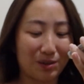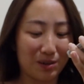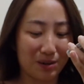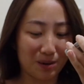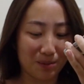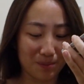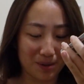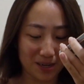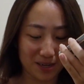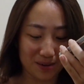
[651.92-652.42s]

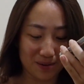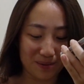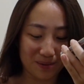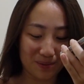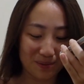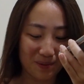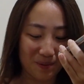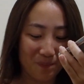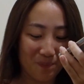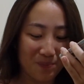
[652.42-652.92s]
on my own.
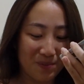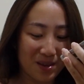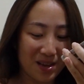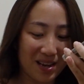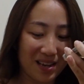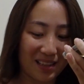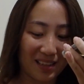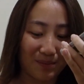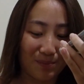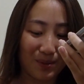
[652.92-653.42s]

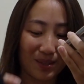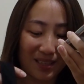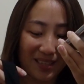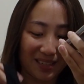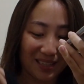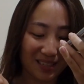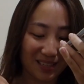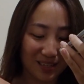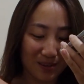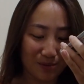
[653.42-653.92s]
But
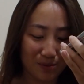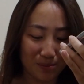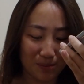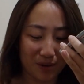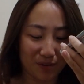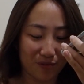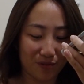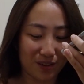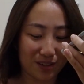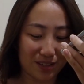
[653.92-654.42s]
let's see what my
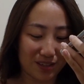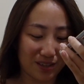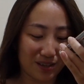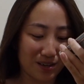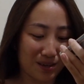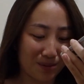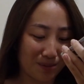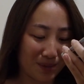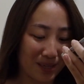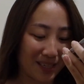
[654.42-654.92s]
friends
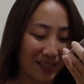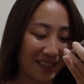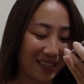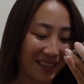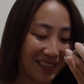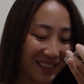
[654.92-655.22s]
got me.